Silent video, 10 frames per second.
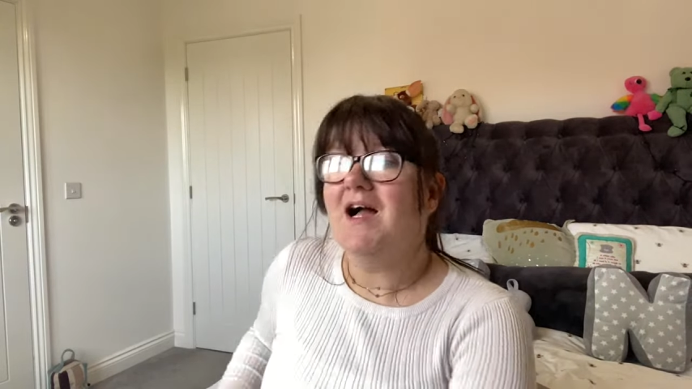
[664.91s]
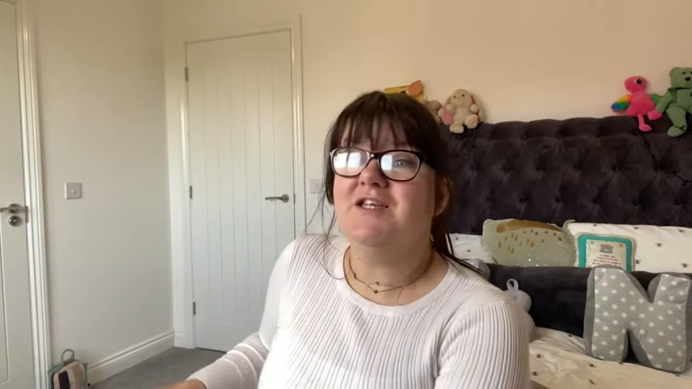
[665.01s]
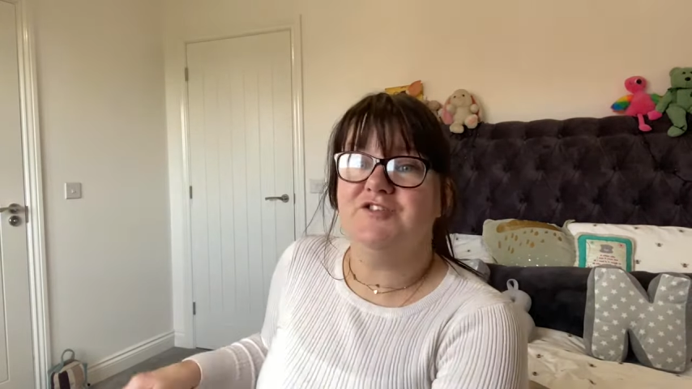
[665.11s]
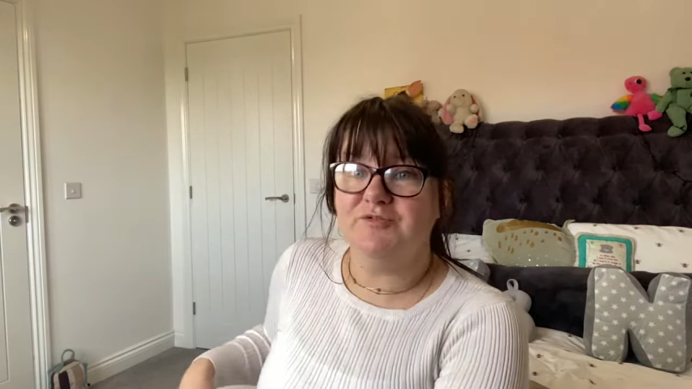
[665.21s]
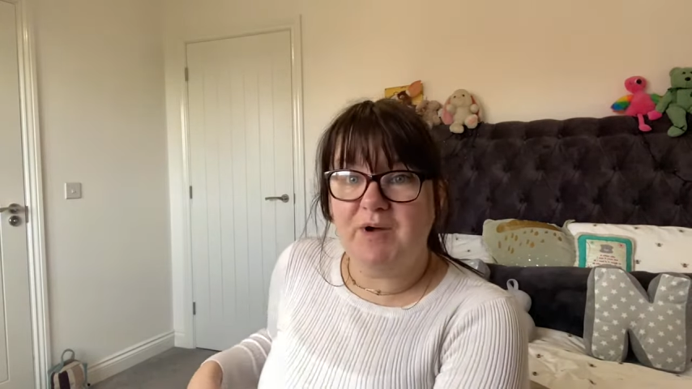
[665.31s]

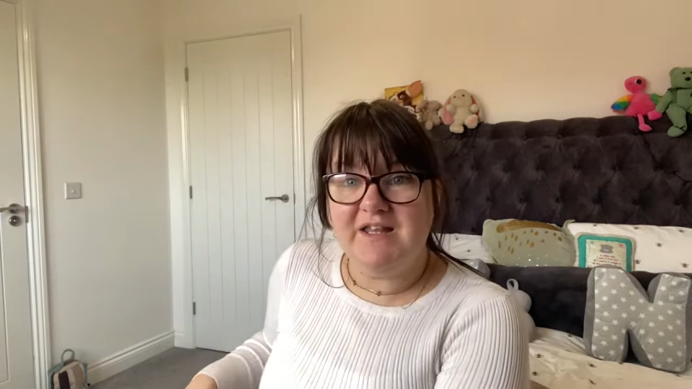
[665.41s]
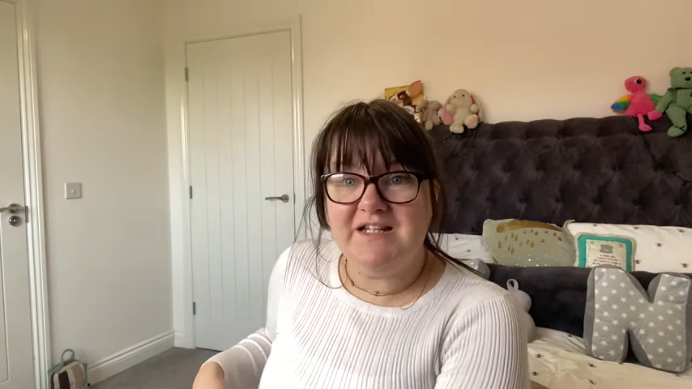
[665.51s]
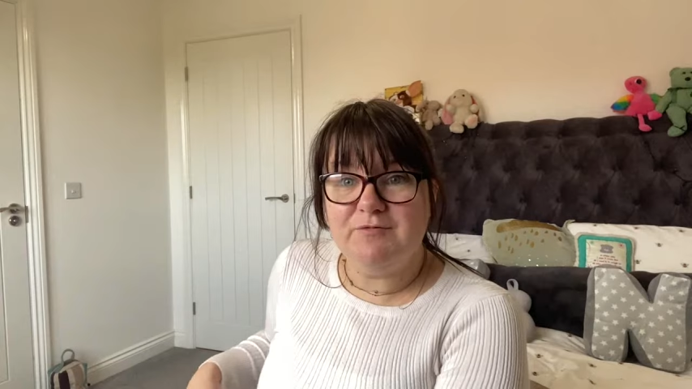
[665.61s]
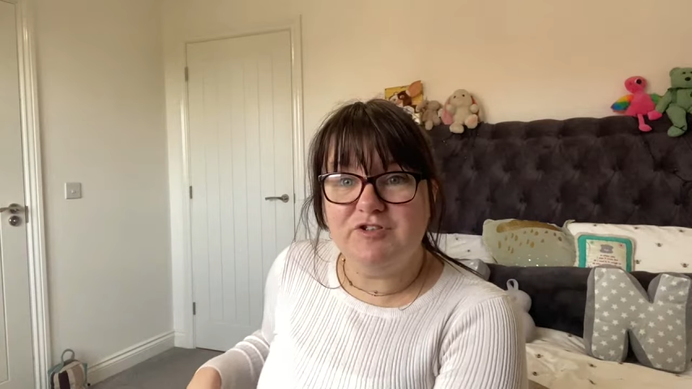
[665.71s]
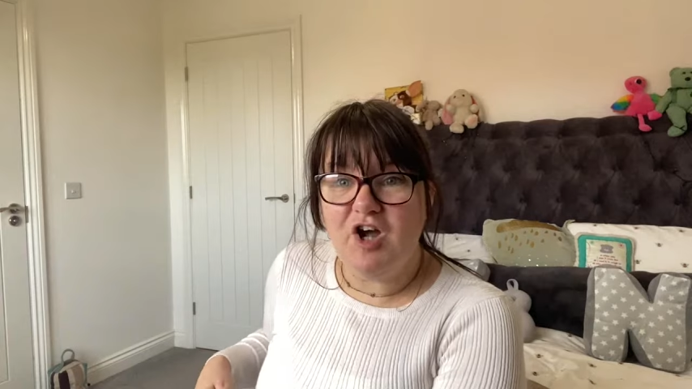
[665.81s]
I used to wear
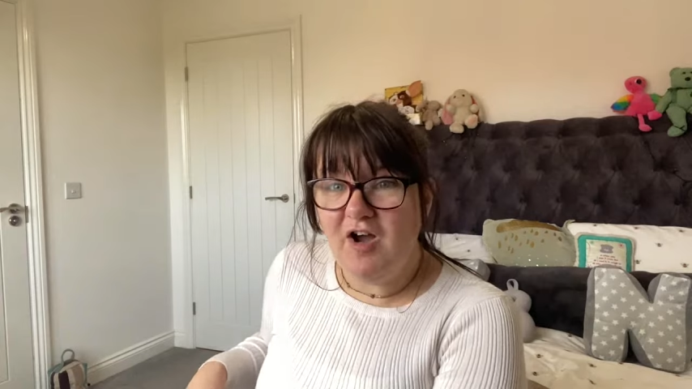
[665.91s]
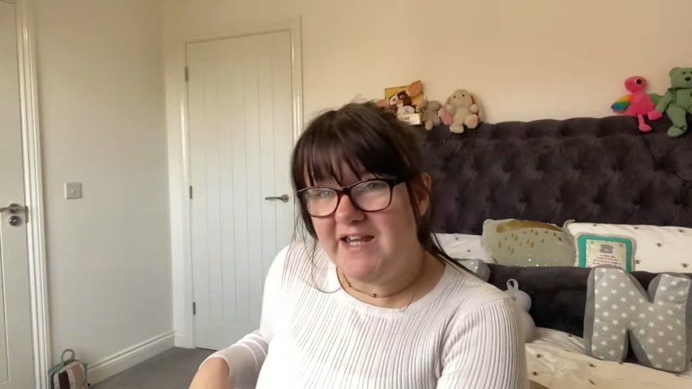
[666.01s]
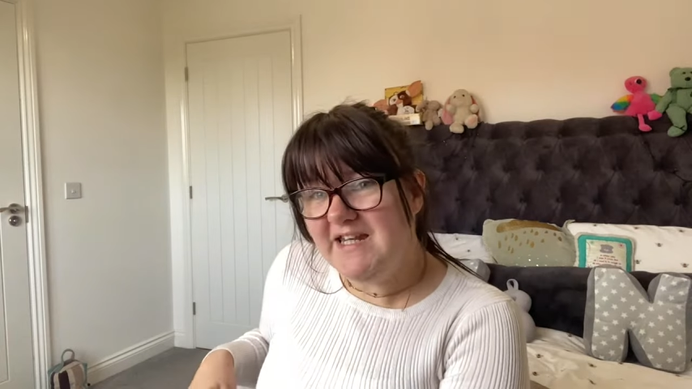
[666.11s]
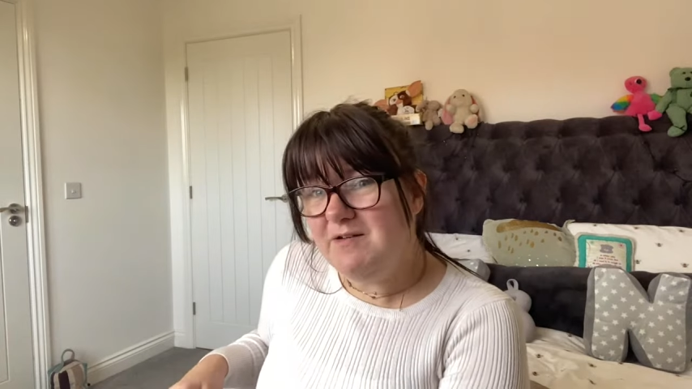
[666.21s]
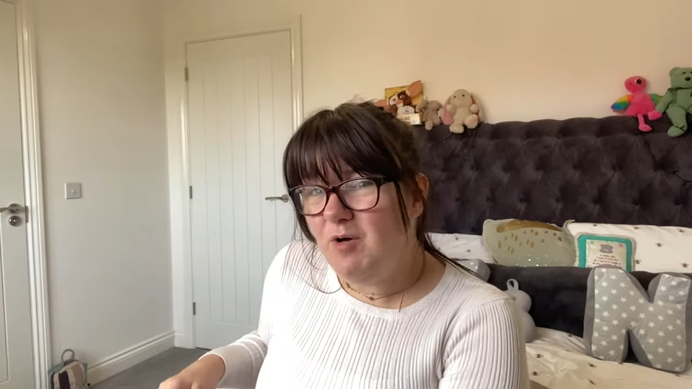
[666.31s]
the little
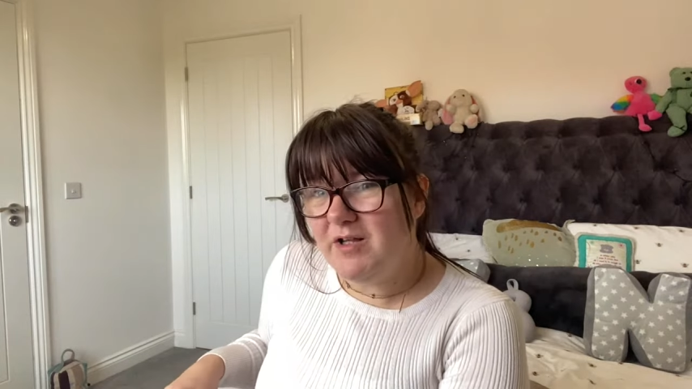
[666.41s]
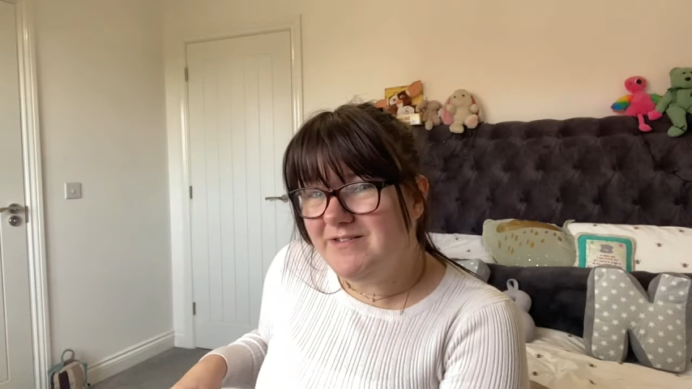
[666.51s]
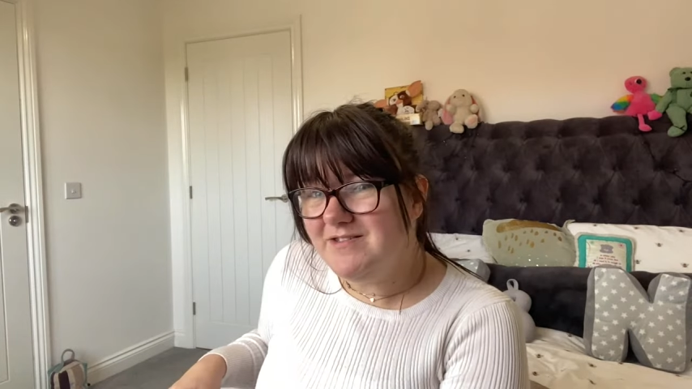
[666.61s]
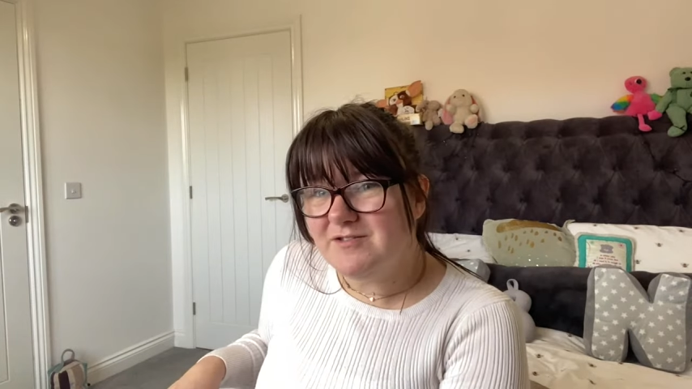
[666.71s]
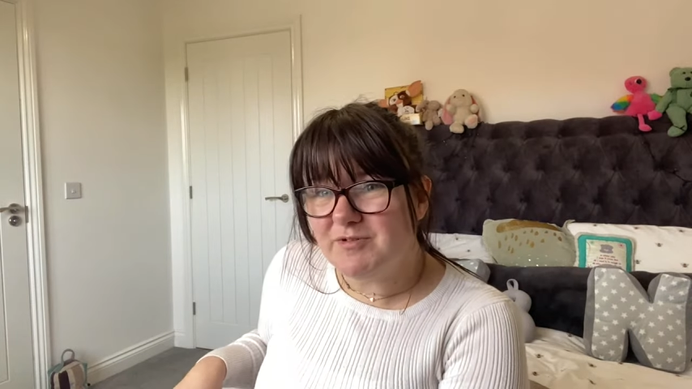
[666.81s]
tiny
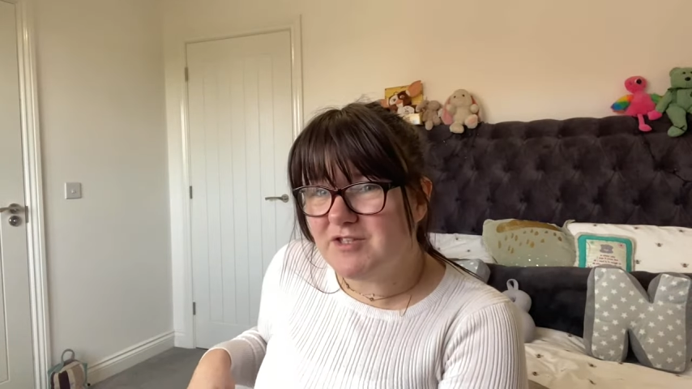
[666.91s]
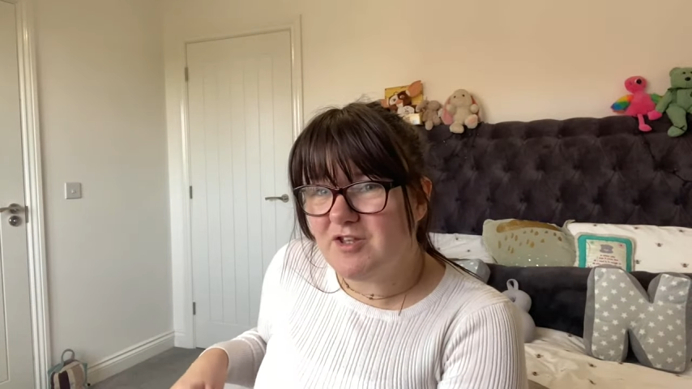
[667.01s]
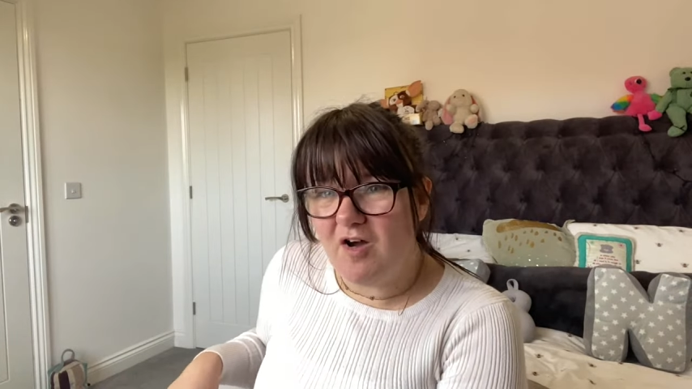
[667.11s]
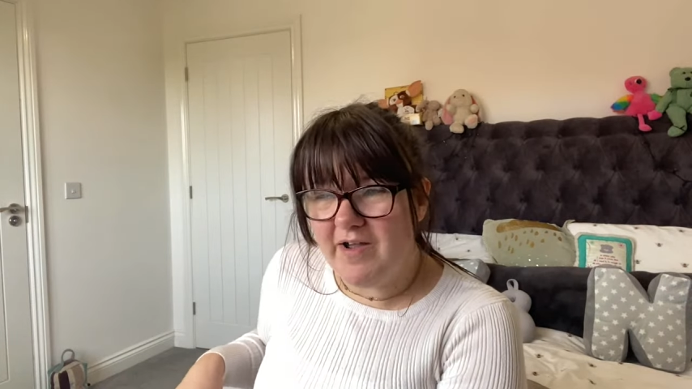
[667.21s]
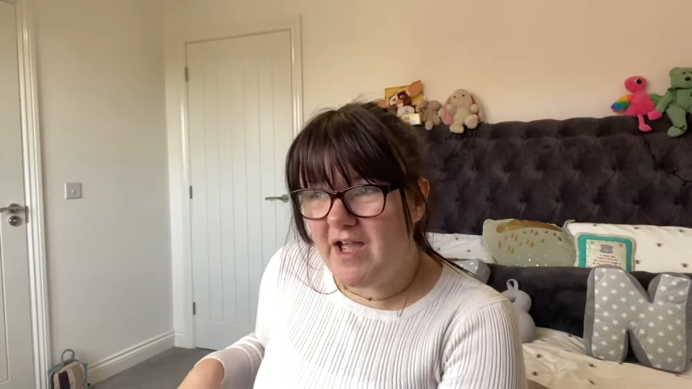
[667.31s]
ones with
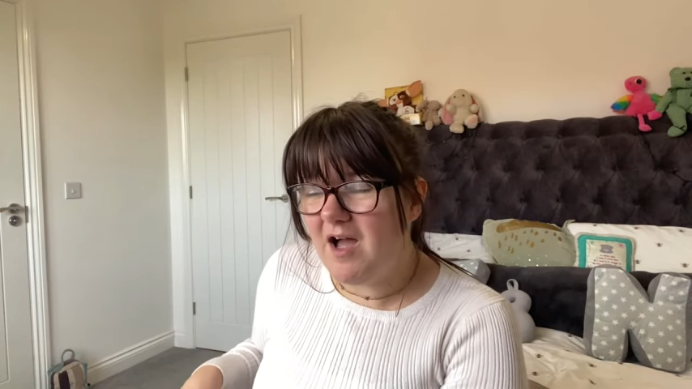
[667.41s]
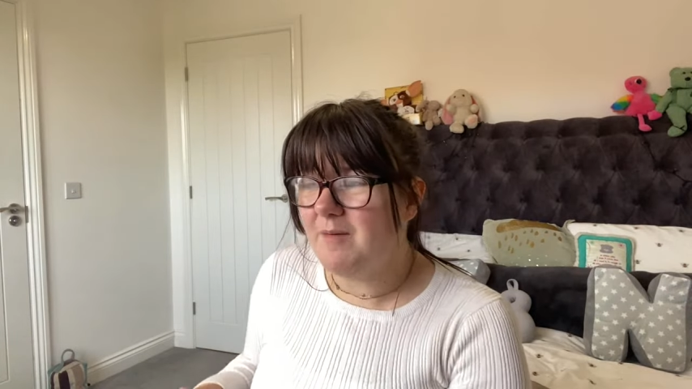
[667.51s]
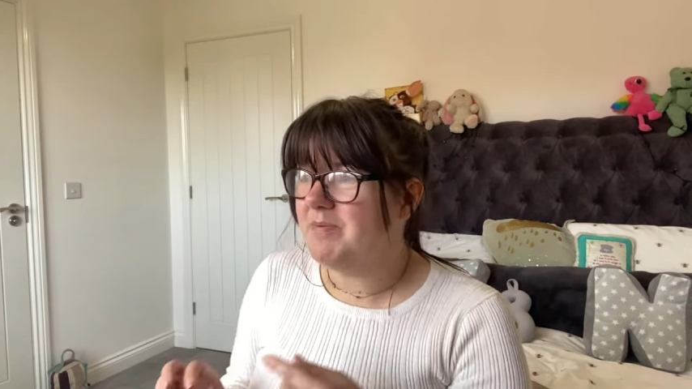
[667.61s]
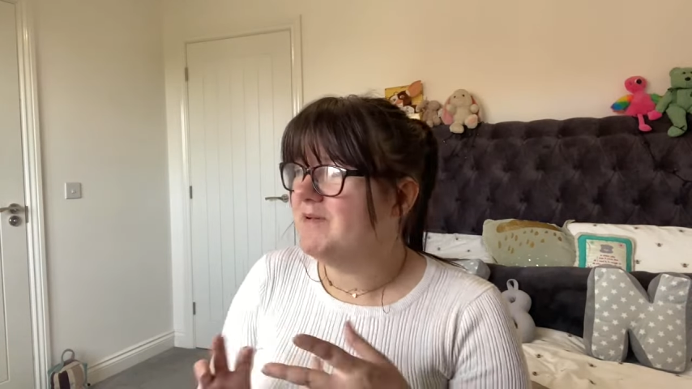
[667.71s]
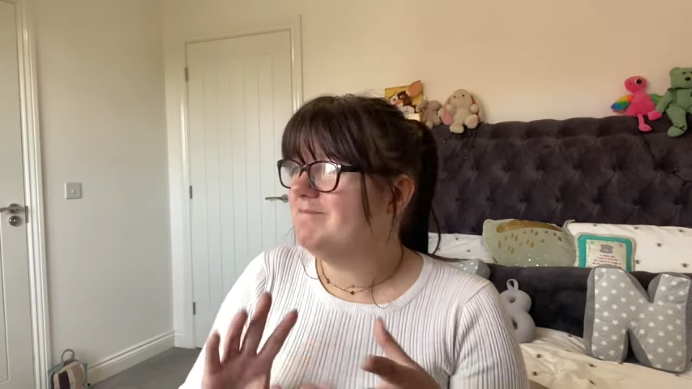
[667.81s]
the tie
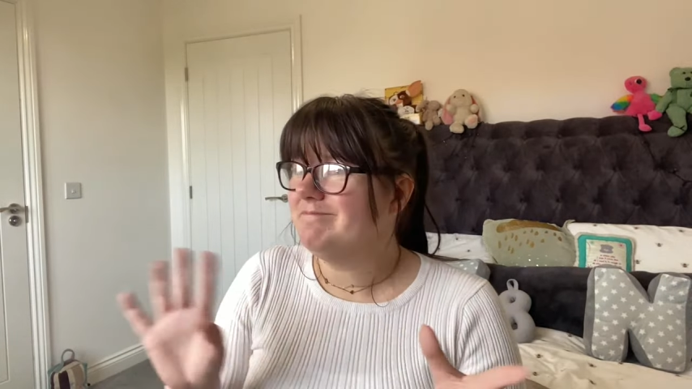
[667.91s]
up.